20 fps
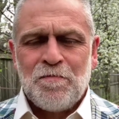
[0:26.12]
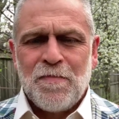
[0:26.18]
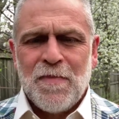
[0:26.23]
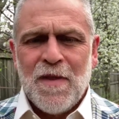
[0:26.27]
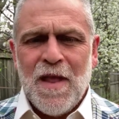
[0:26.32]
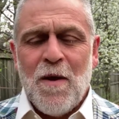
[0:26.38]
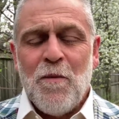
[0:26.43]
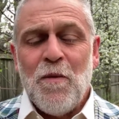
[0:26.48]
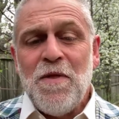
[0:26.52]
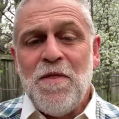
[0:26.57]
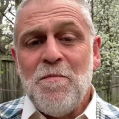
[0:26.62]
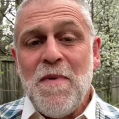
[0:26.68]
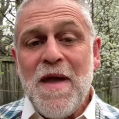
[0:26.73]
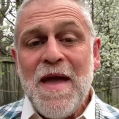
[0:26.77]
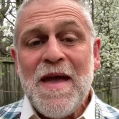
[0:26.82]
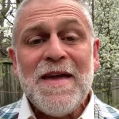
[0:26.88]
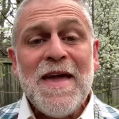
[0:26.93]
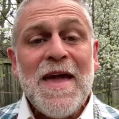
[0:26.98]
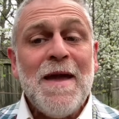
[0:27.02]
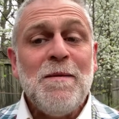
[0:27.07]
And when the
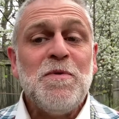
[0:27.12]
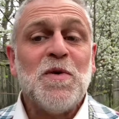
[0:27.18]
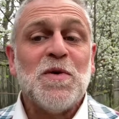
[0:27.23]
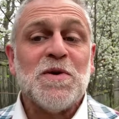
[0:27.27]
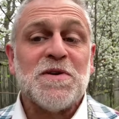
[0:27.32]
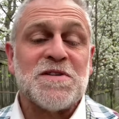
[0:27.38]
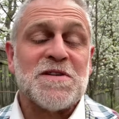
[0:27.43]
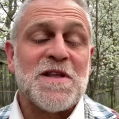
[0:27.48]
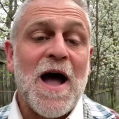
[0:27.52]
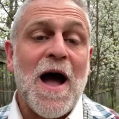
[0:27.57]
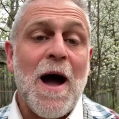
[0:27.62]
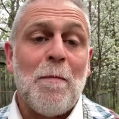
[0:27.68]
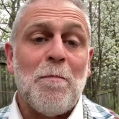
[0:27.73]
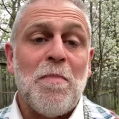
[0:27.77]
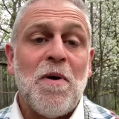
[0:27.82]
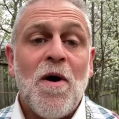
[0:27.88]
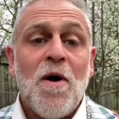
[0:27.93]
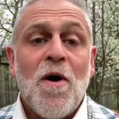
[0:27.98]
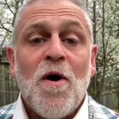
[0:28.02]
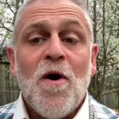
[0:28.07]
man came to a stop,
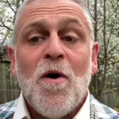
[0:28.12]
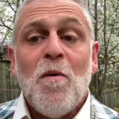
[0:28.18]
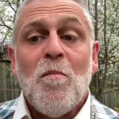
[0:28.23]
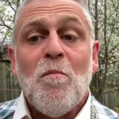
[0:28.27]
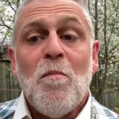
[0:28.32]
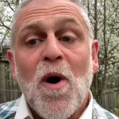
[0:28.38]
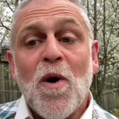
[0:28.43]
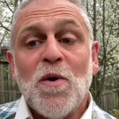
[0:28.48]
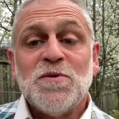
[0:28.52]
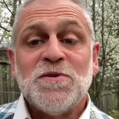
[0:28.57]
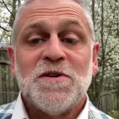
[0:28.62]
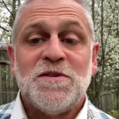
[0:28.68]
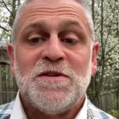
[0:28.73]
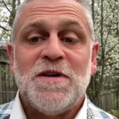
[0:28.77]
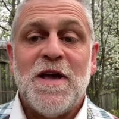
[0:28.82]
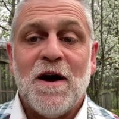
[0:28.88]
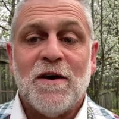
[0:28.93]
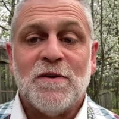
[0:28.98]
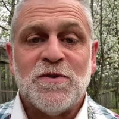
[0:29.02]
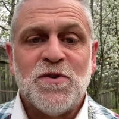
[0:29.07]
Moses
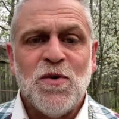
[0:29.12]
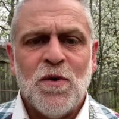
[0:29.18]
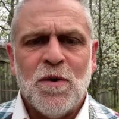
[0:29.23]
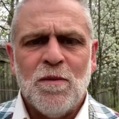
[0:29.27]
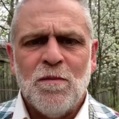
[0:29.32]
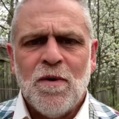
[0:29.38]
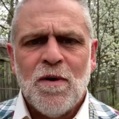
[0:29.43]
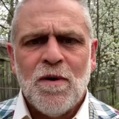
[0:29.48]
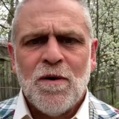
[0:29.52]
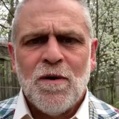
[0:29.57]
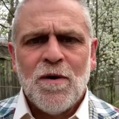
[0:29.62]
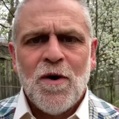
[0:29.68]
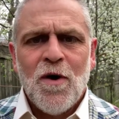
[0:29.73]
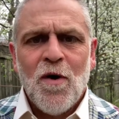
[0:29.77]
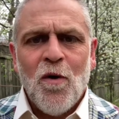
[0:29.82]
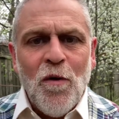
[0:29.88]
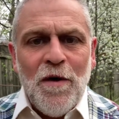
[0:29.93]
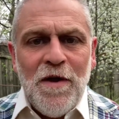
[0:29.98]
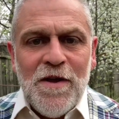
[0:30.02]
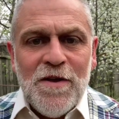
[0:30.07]
yelled to him,
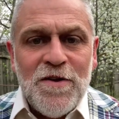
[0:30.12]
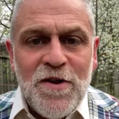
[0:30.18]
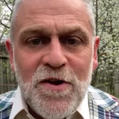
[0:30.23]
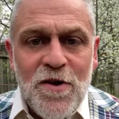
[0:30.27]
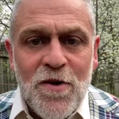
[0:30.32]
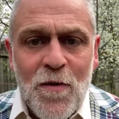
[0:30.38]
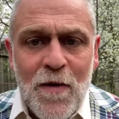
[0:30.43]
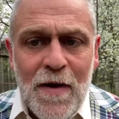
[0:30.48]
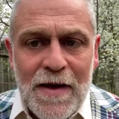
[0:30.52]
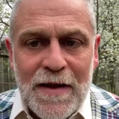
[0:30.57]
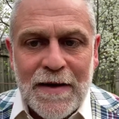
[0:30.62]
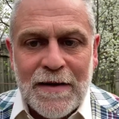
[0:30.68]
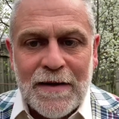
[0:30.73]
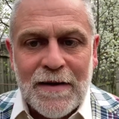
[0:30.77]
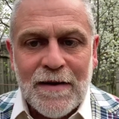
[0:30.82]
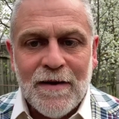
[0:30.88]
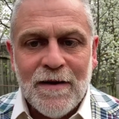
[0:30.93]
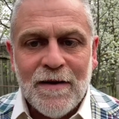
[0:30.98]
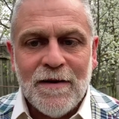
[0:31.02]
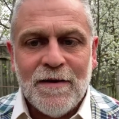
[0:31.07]
"What are you doing?"
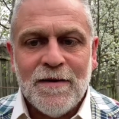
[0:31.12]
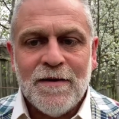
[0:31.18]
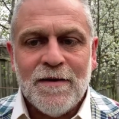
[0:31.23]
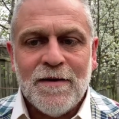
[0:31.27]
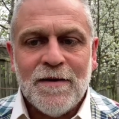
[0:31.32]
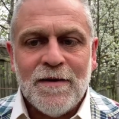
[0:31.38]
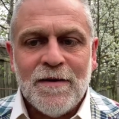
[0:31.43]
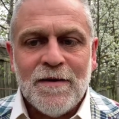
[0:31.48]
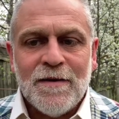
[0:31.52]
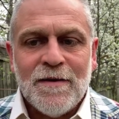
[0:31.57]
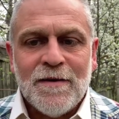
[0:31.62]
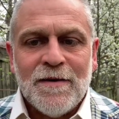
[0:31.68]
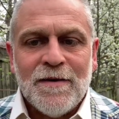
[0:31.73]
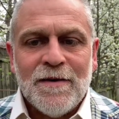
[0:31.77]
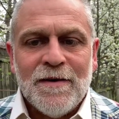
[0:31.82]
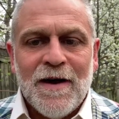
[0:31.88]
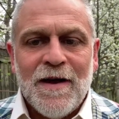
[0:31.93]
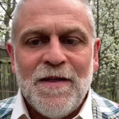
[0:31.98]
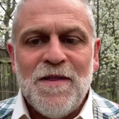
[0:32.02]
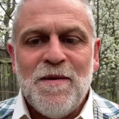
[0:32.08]

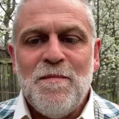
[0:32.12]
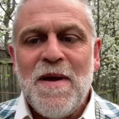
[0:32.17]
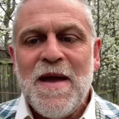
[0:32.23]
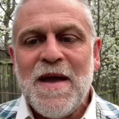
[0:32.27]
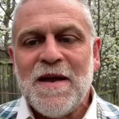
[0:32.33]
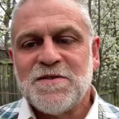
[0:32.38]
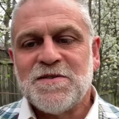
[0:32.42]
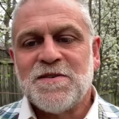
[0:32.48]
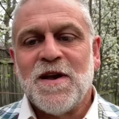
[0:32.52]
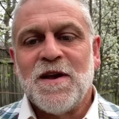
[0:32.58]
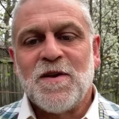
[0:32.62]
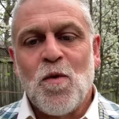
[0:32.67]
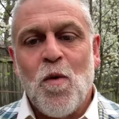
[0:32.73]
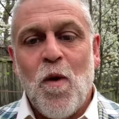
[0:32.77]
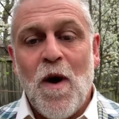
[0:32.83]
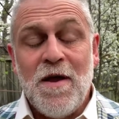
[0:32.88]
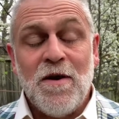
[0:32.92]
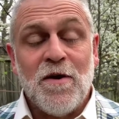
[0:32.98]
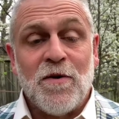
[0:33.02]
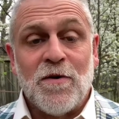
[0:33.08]
And the man said
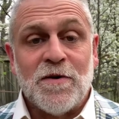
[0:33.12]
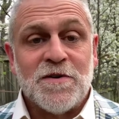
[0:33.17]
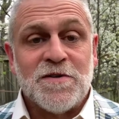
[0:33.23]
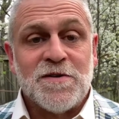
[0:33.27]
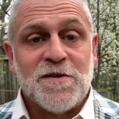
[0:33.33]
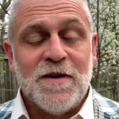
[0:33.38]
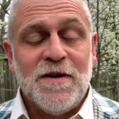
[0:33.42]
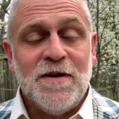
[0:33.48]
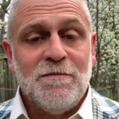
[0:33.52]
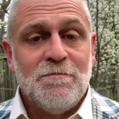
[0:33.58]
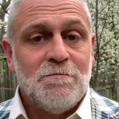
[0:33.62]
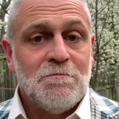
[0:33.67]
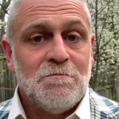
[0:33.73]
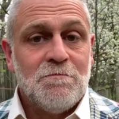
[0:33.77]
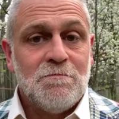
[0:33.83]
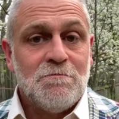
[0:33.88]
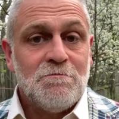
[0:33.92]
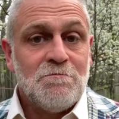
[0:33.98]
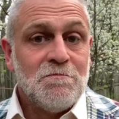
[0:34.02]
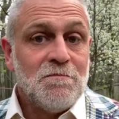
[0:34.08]
quite earnestly,
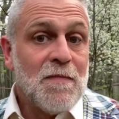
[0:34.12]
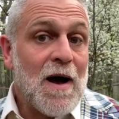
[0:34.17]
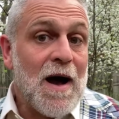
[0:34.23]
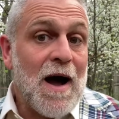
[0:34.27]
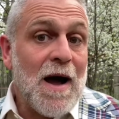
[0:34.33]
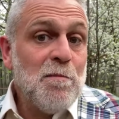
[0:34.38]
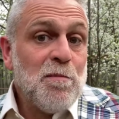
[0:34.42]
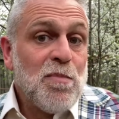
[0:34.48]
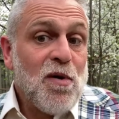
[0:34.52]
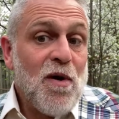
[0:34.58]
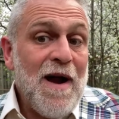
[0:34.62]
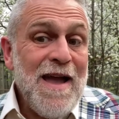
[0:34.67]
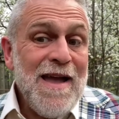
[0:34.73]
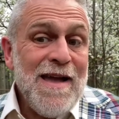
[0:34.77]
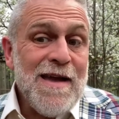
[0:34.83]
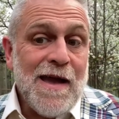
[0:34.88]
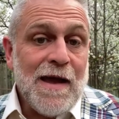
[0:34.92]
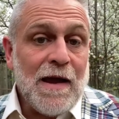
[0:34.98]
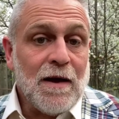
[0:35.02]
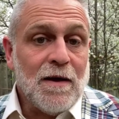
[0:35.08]
"I'm
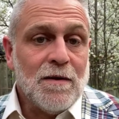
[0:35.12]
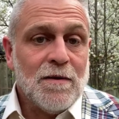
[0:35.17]
praying."